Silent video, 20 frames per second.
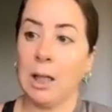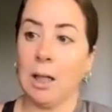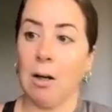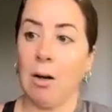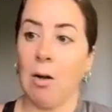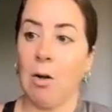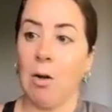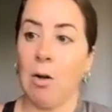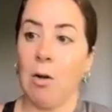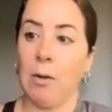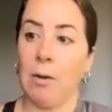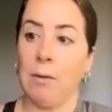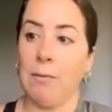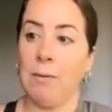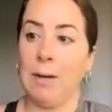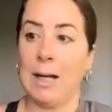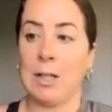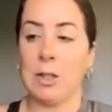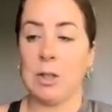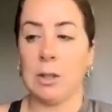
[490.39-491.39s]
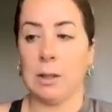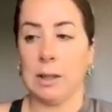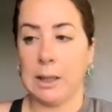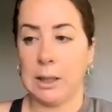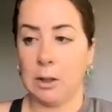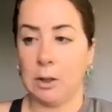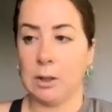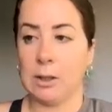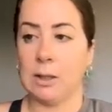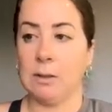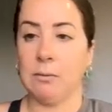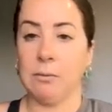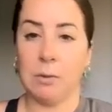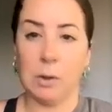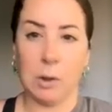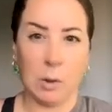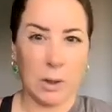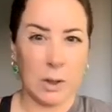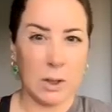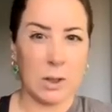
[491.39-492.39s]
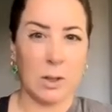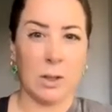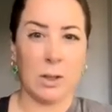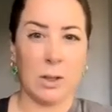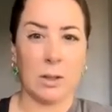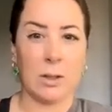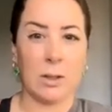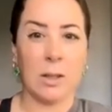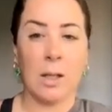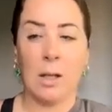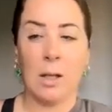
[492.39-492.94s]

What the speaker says: and all the fashion leaders, influencers